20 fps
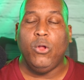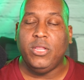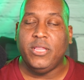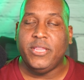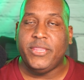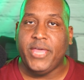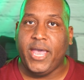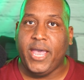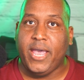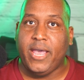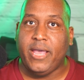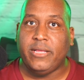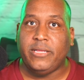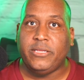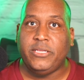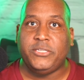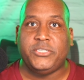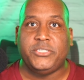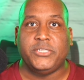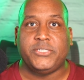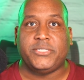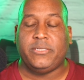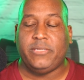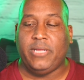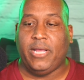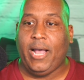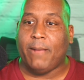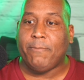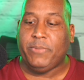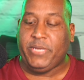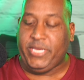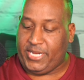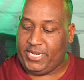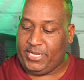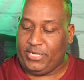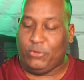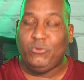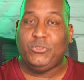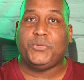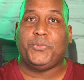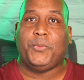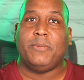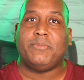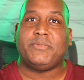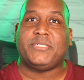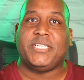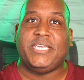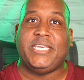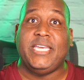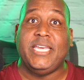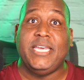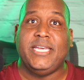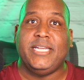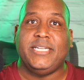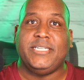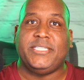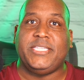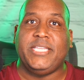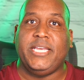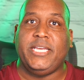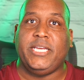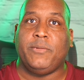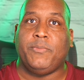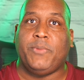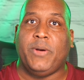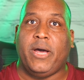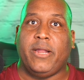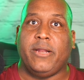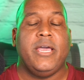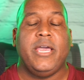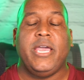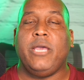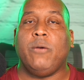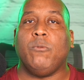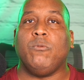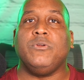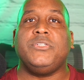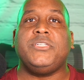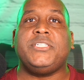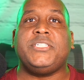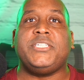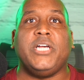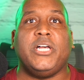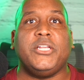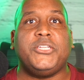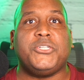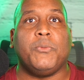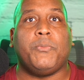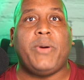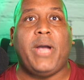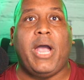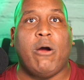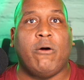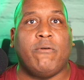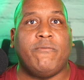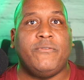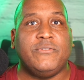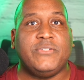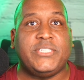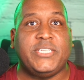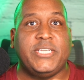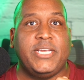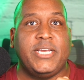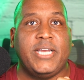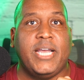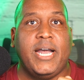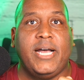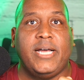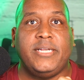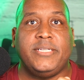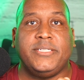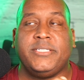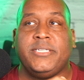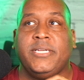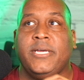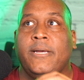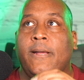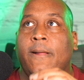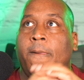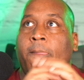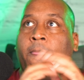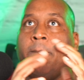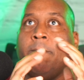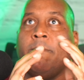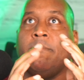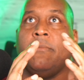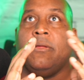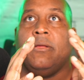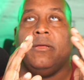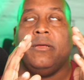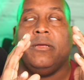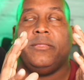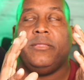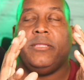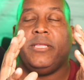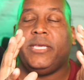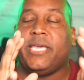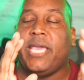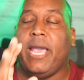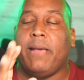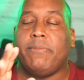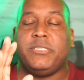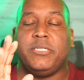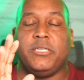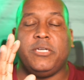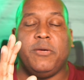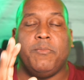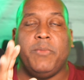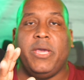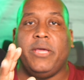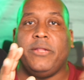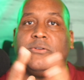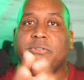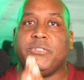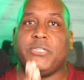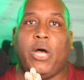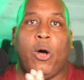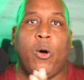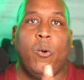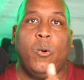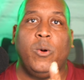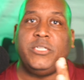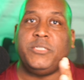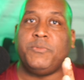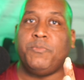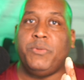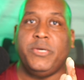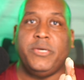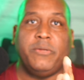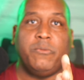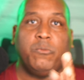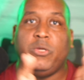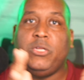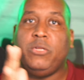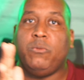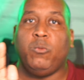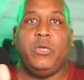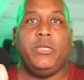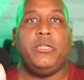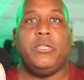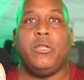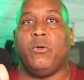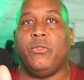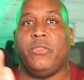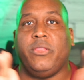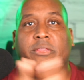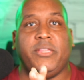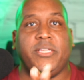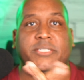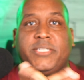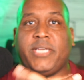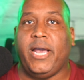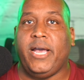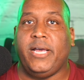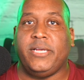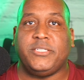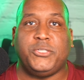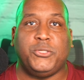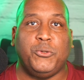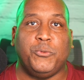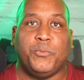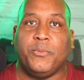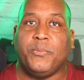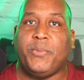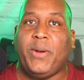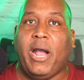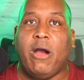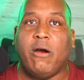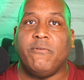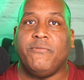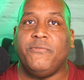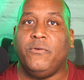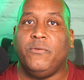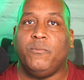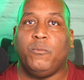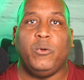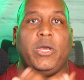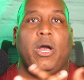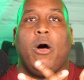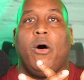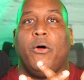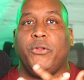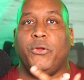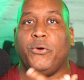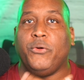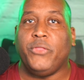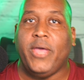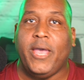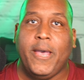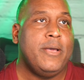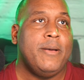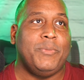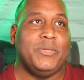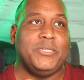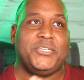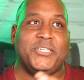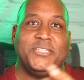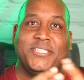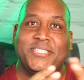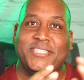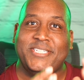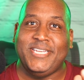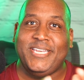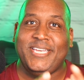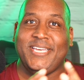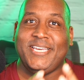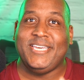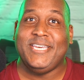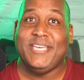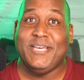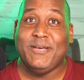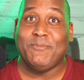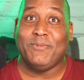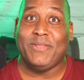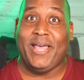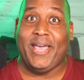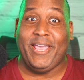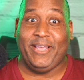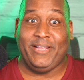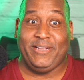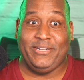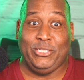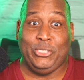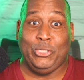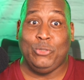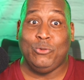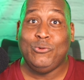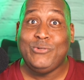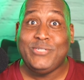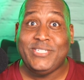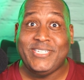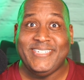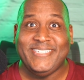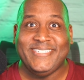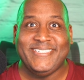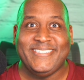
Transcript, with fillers: of that it just i'm getting goosebumps again thinking about it it was such a powerful scene guys the captain commander has always been we we know that this guy is super powerful we all know that but just seeing him like lose it